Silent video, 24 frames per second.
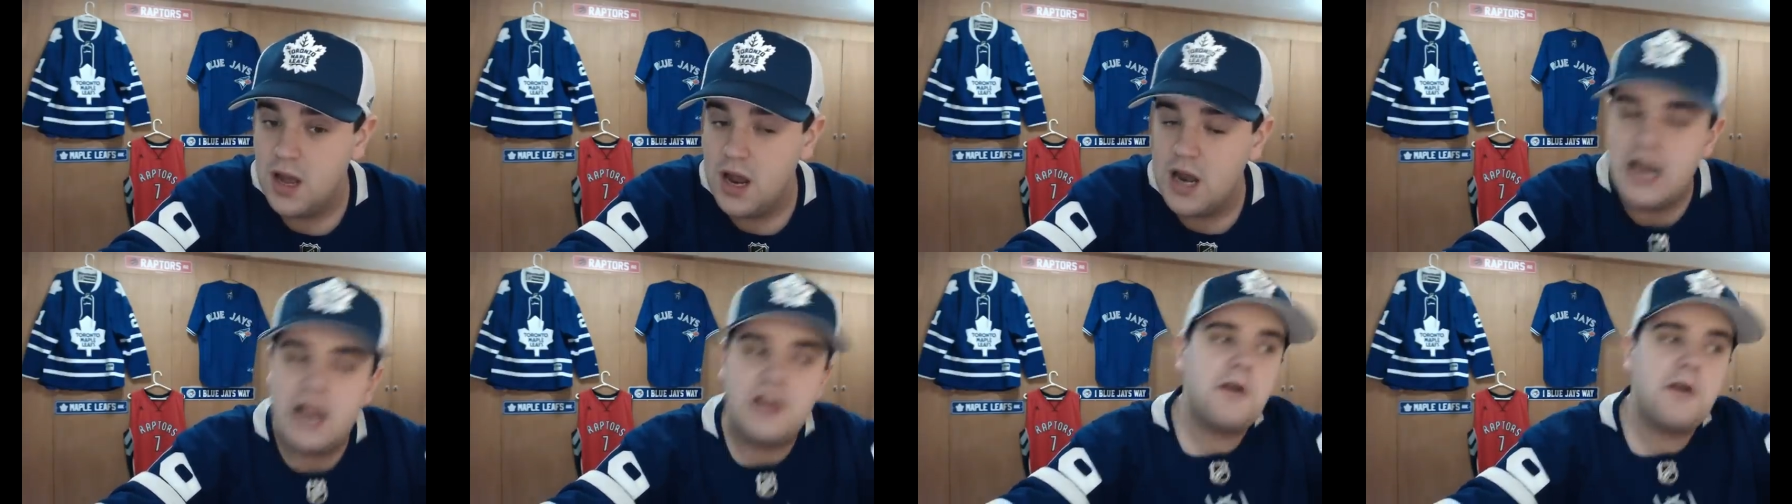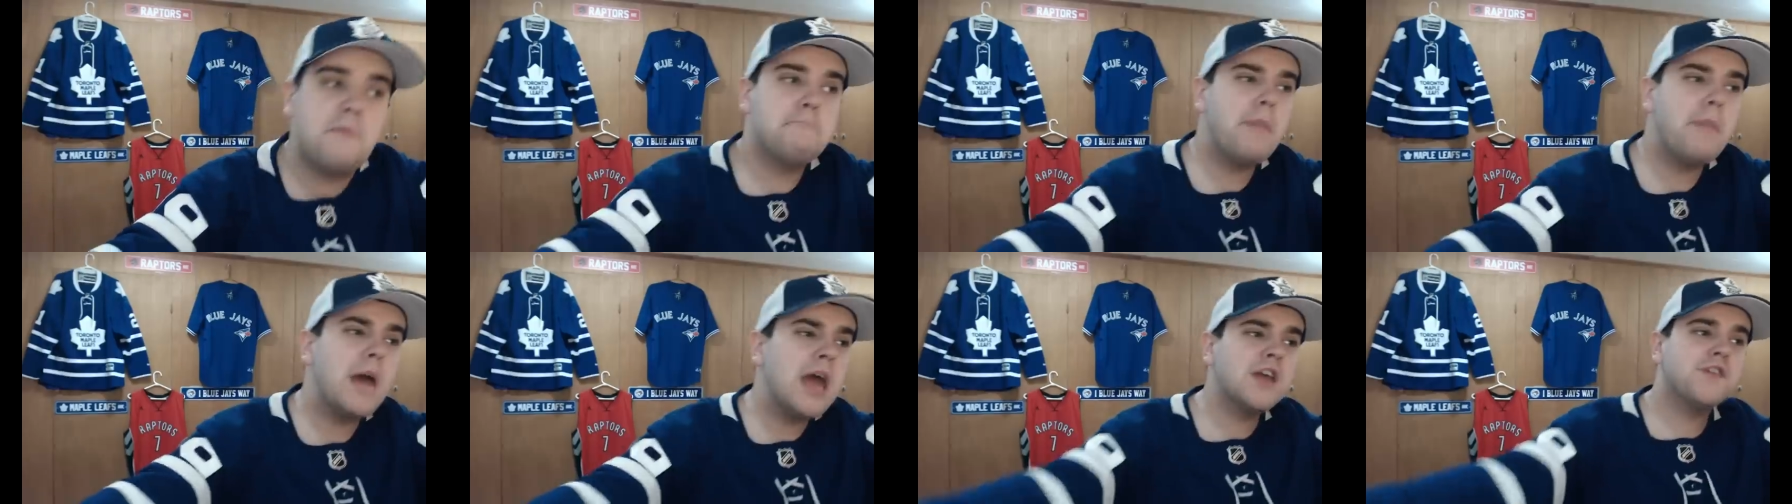Now, the
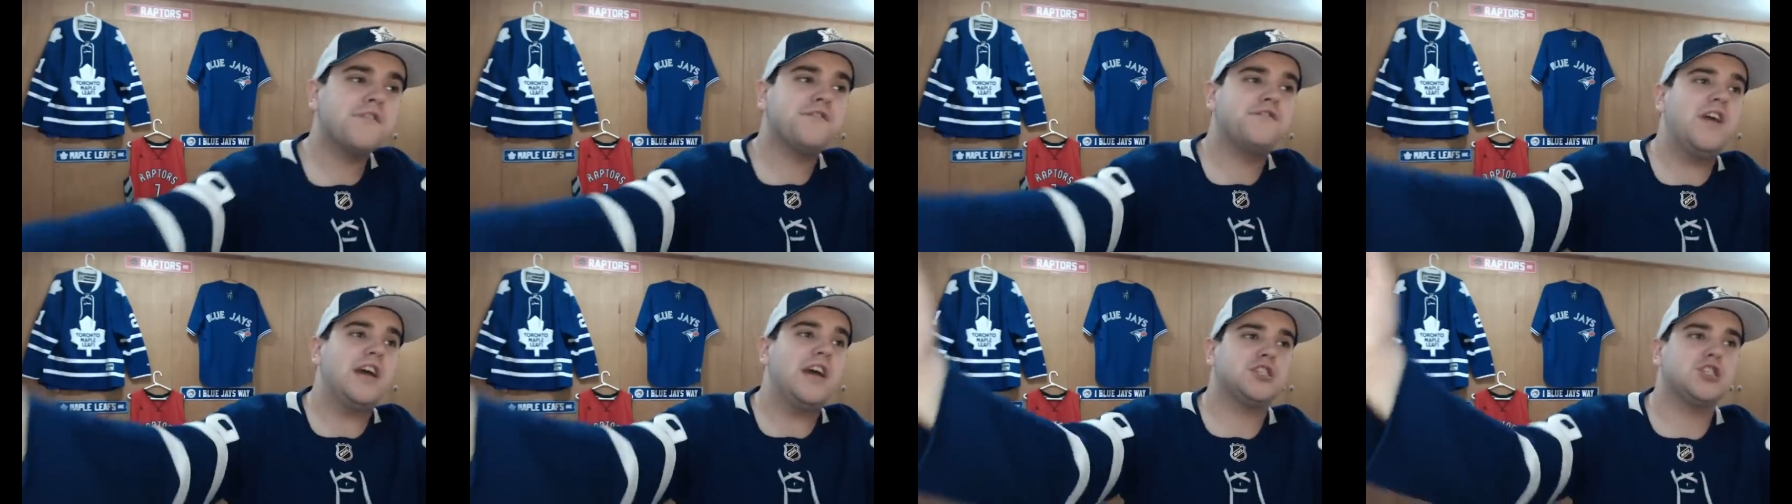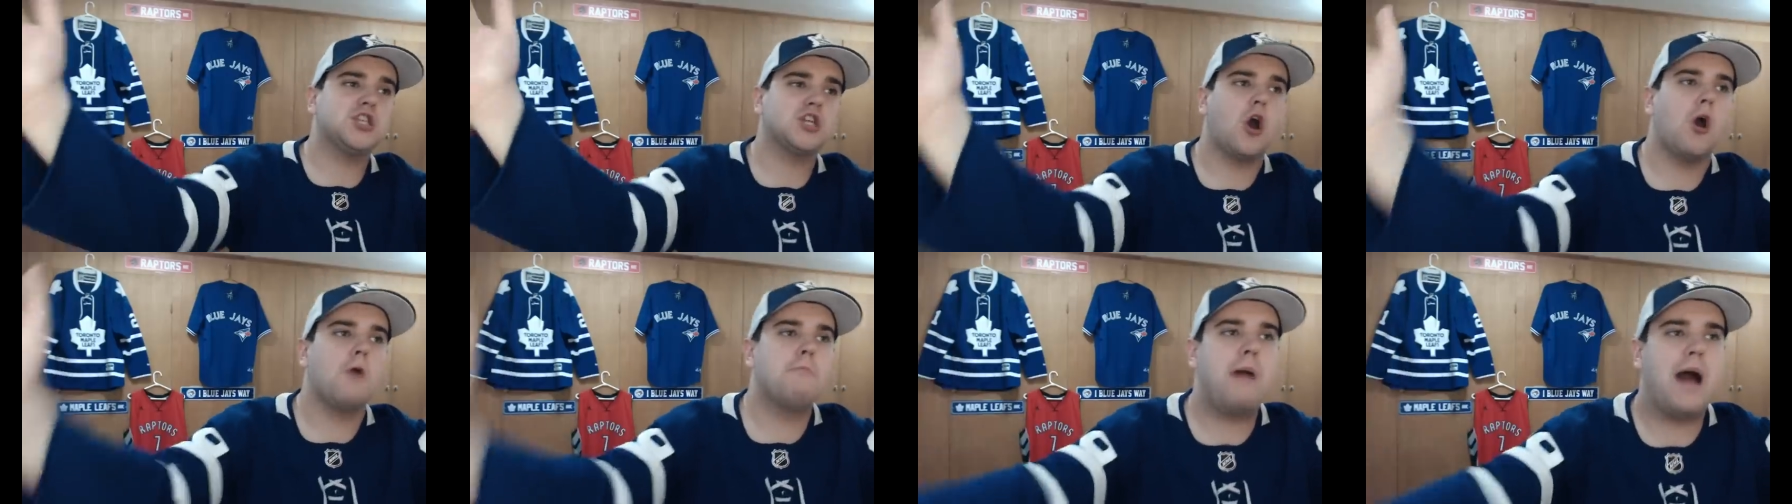big fish
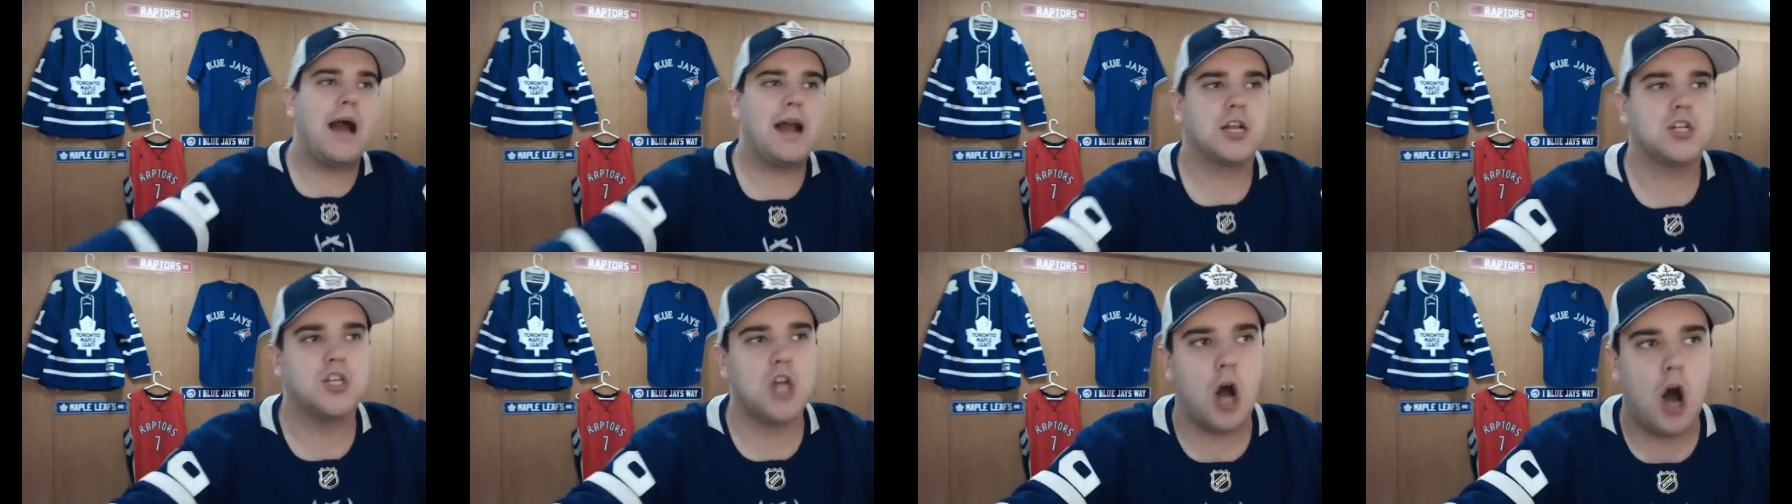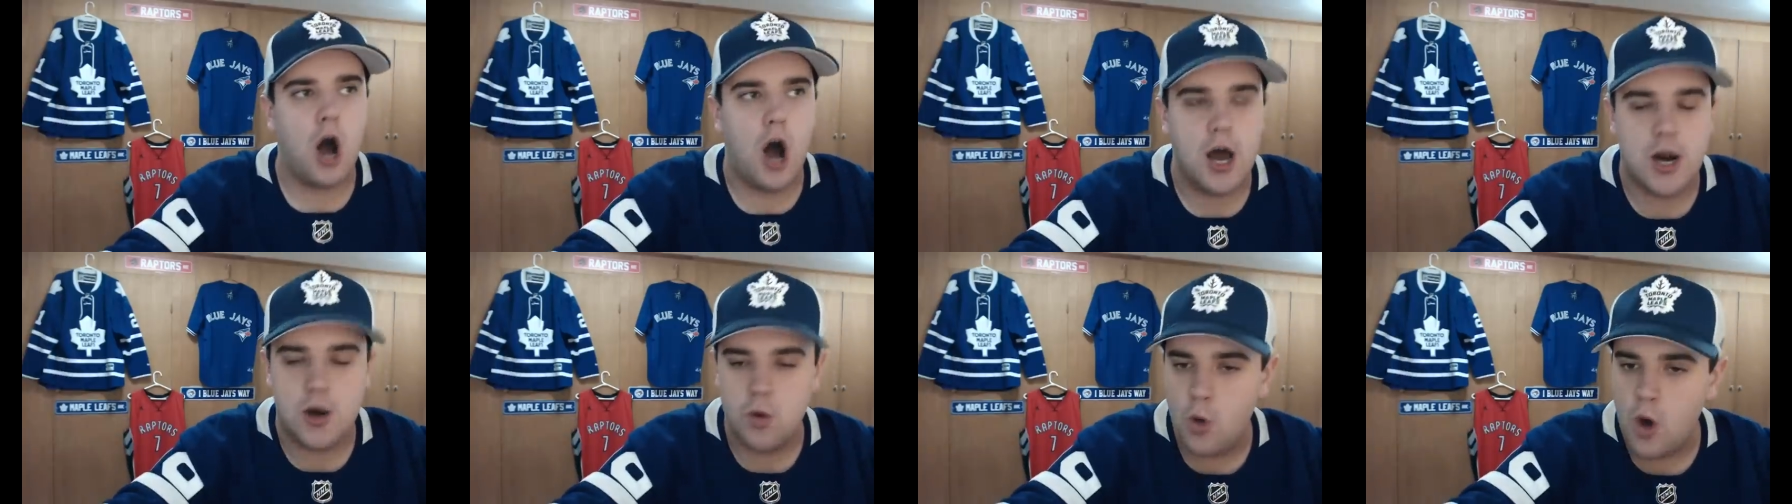to go back to
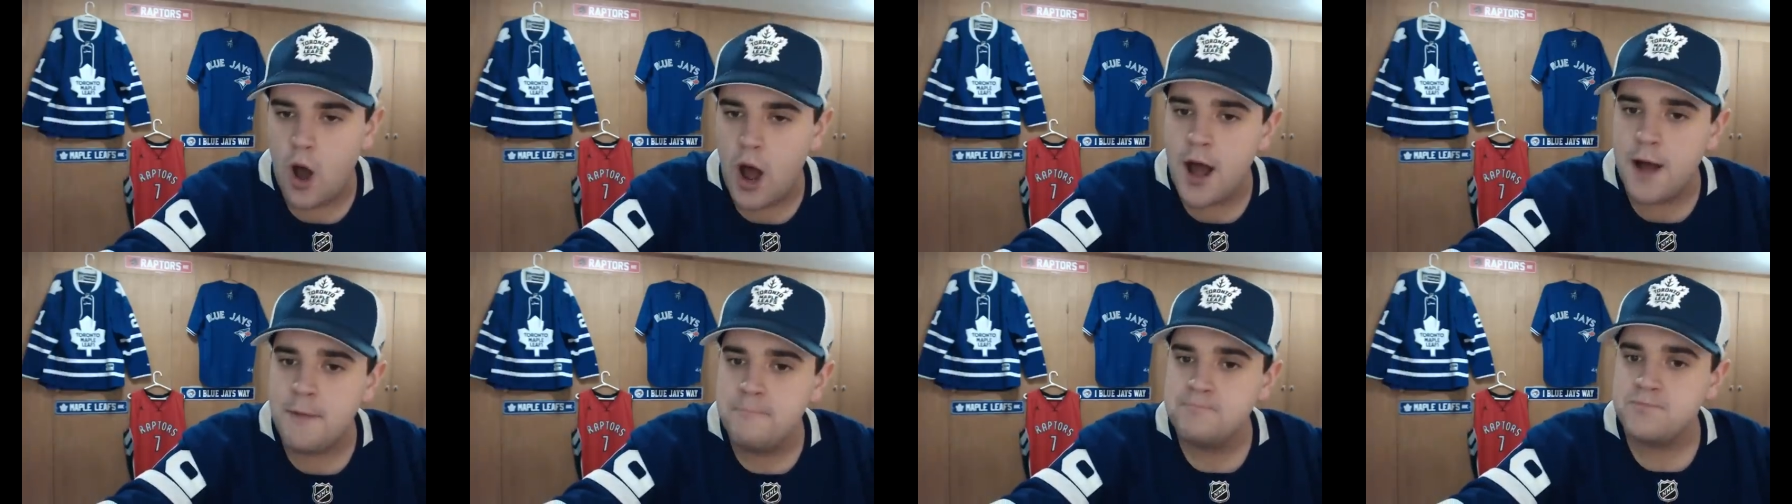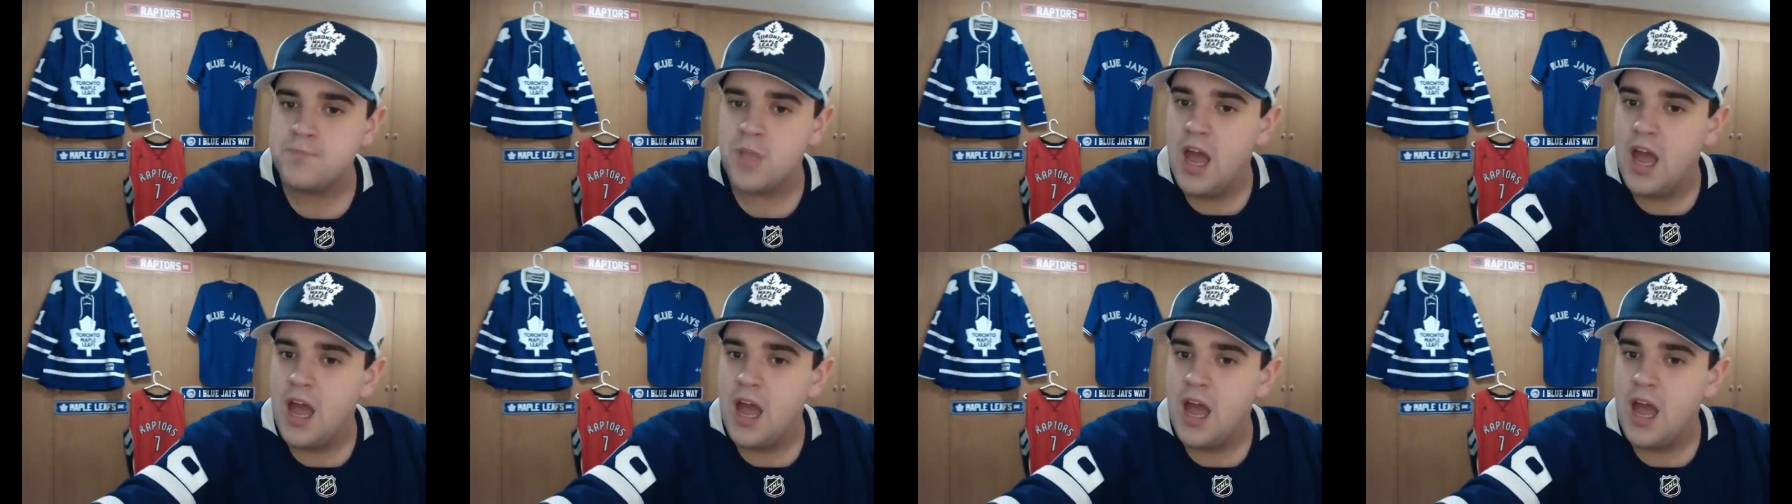Ottawa,